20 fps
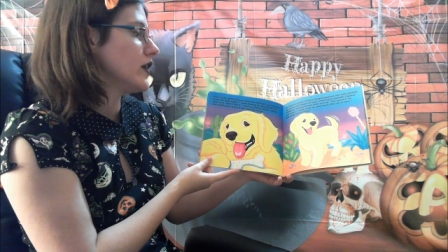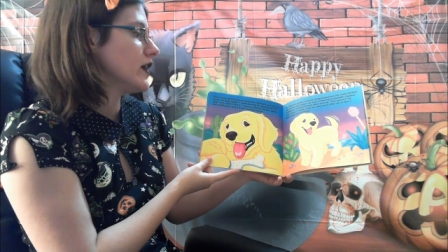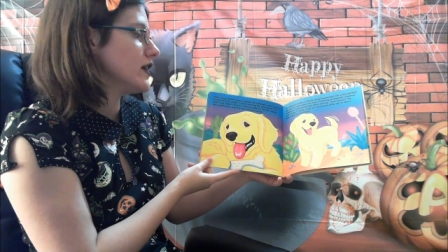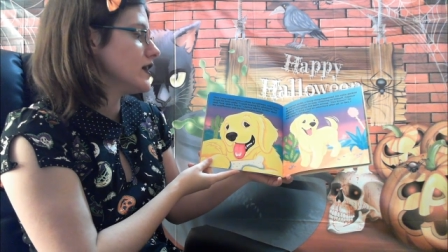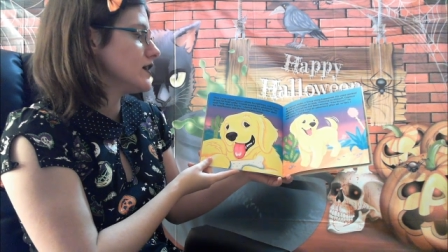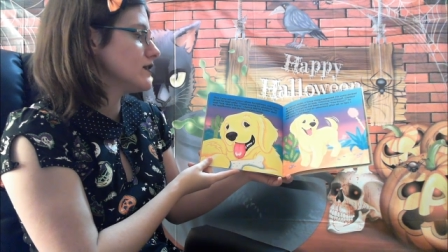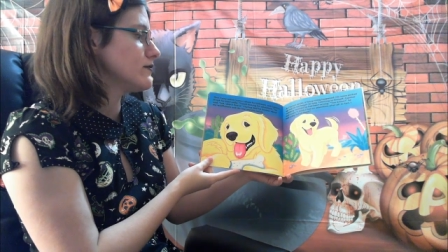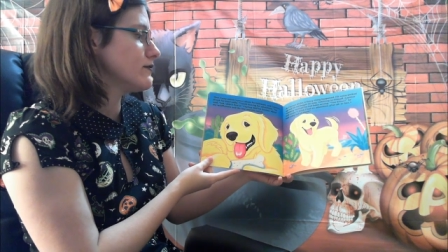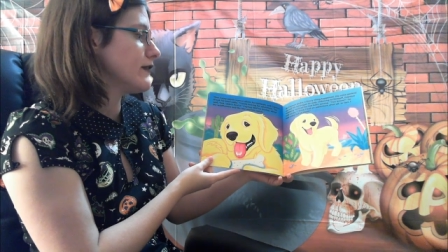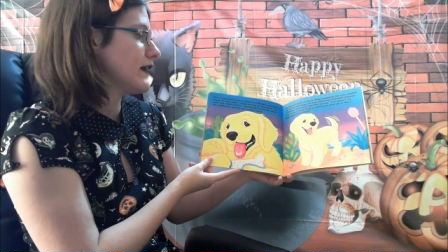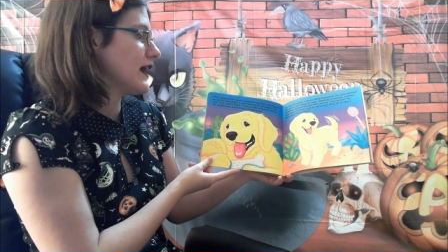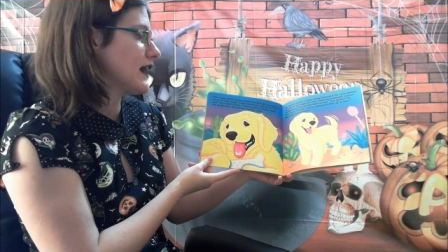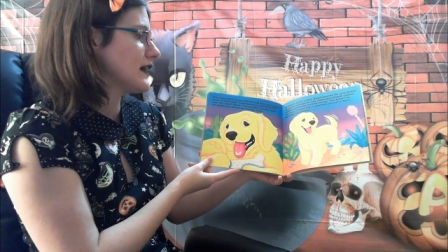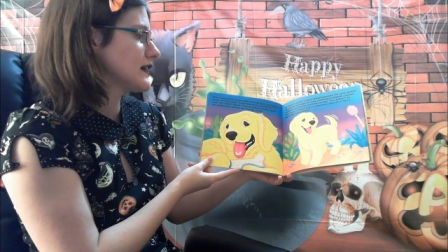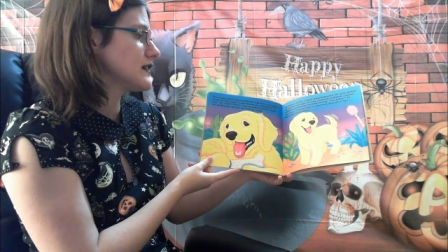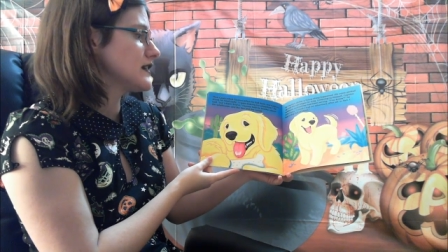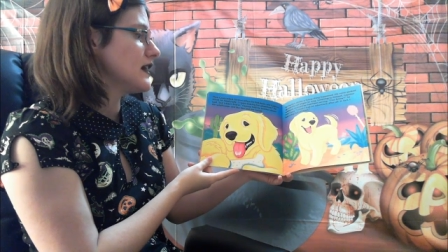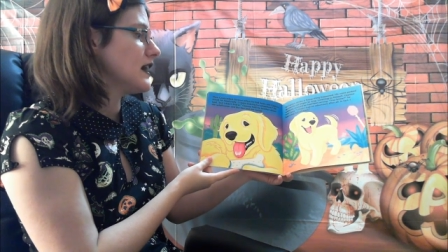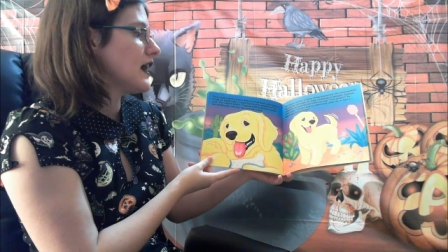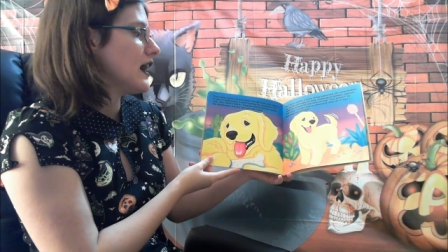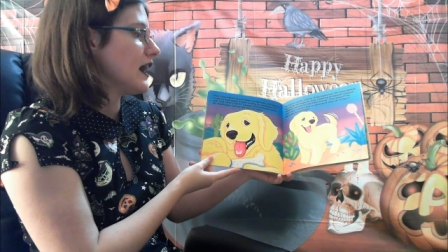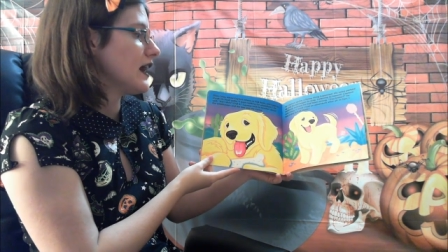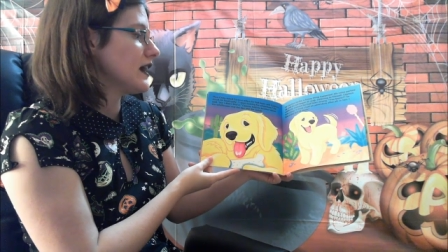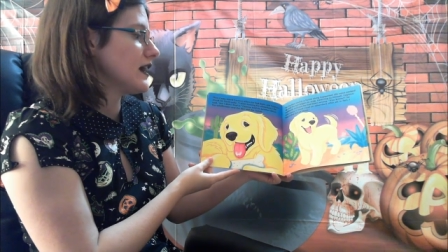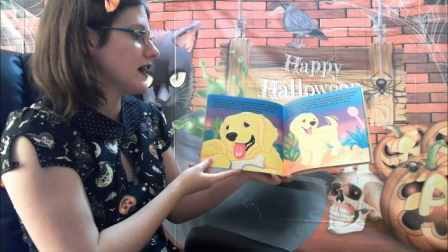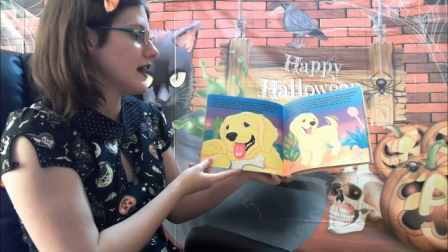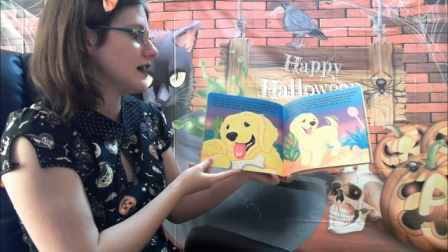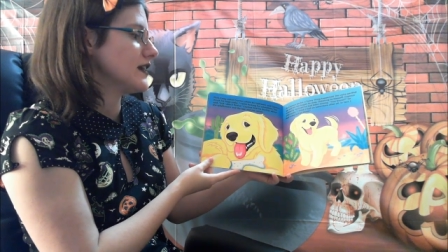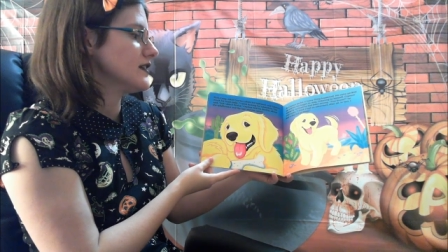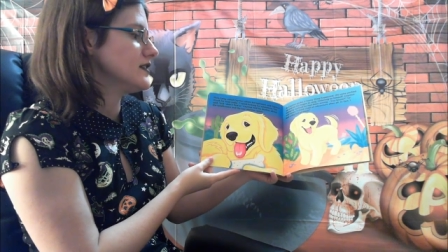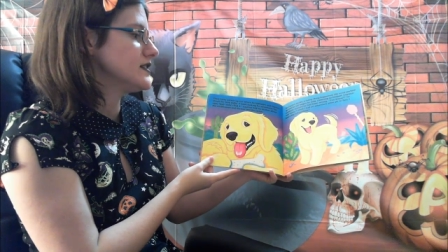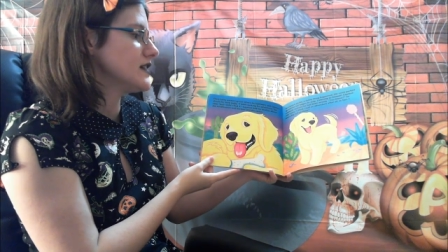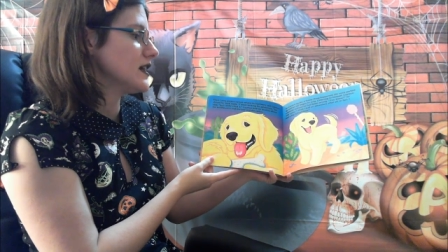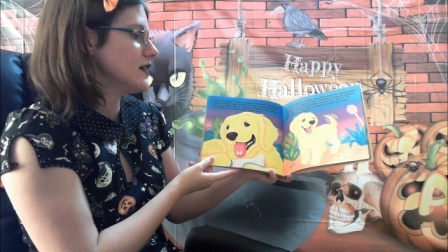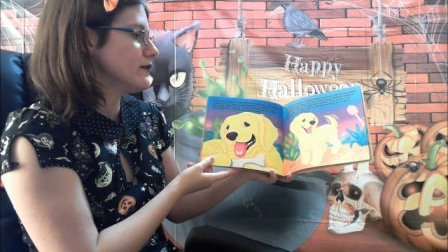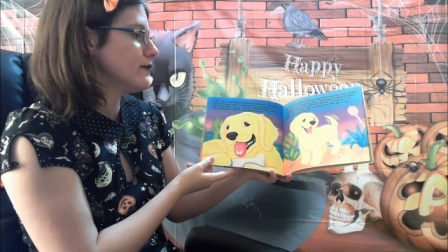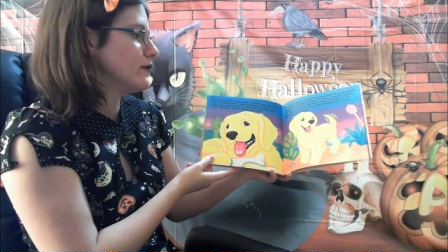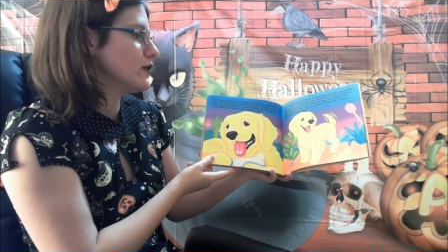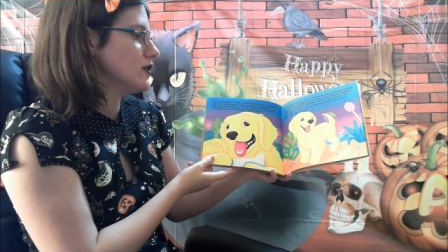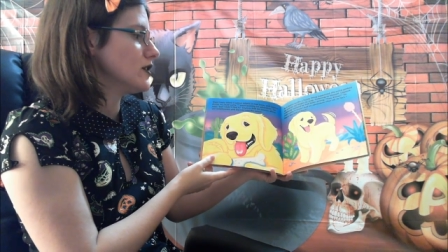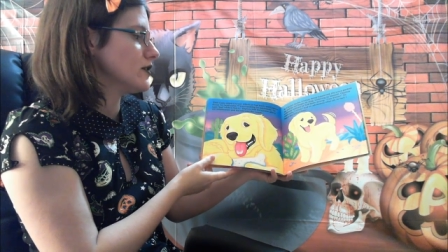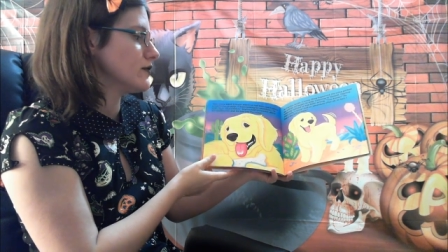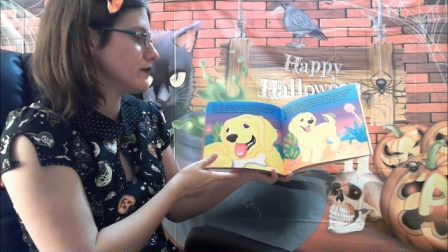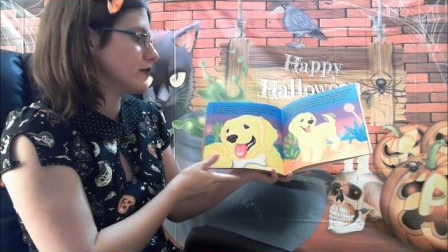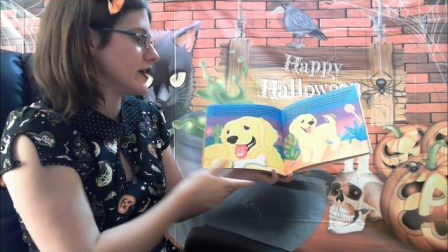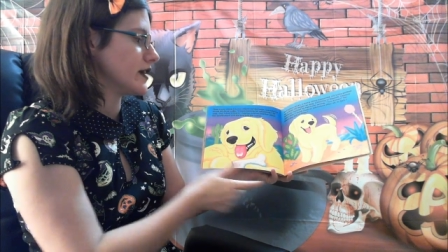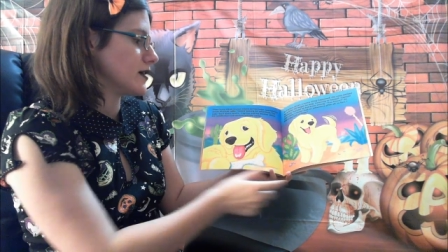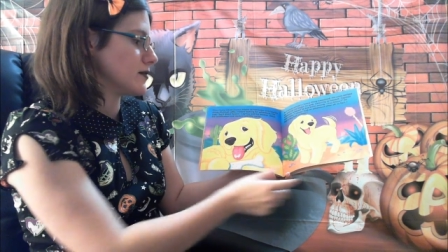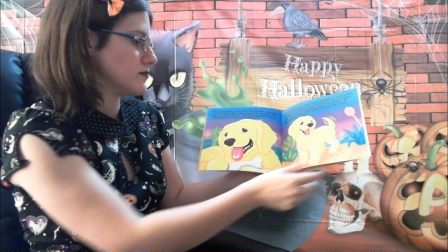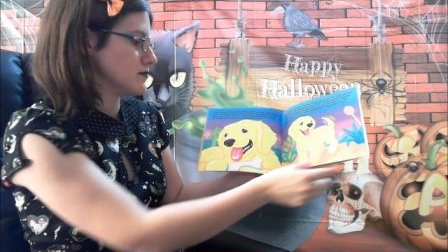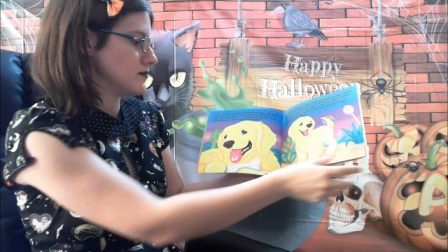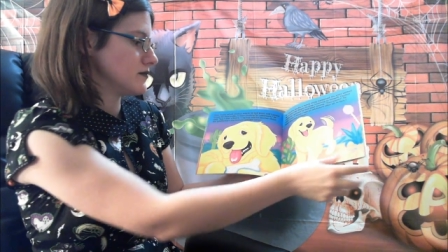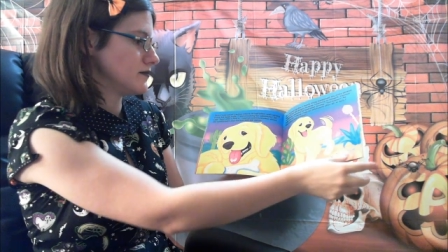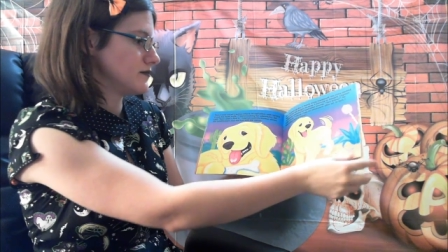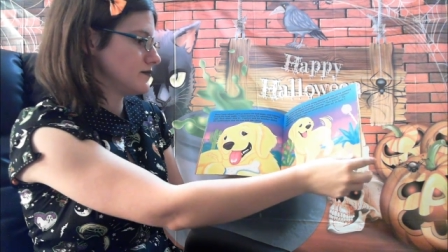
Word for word: In fact, I had a day full of them.